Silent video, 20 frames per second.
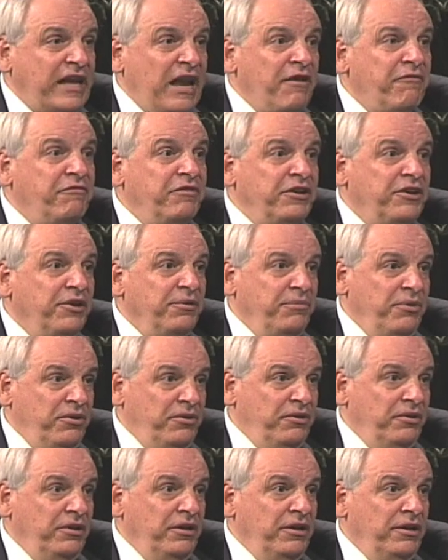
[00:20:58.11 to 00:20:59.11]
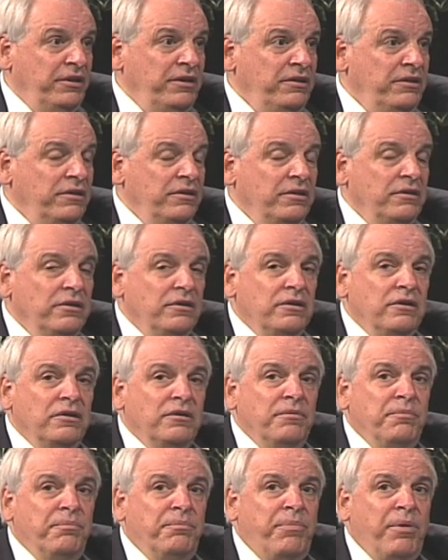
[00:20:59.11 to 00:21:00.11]
every community.
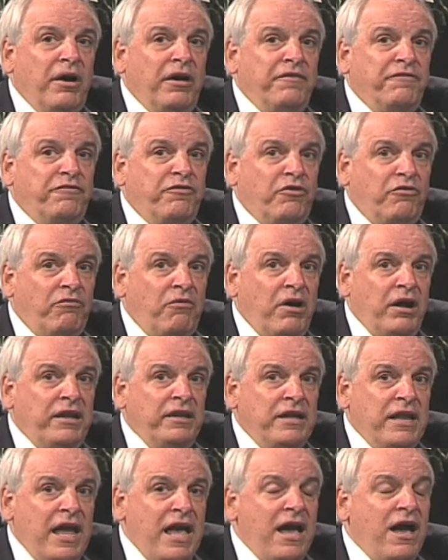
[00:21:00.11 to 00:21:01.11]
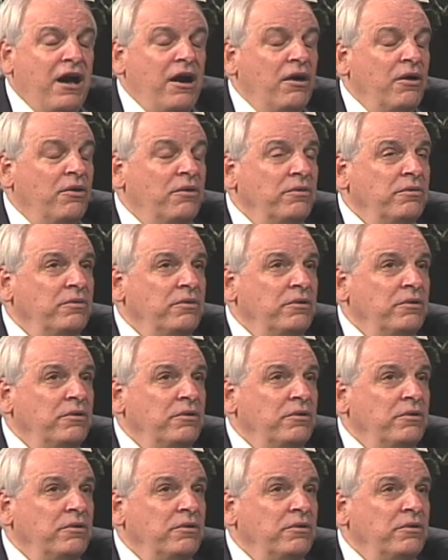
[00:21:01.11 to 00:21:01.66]
But for right now,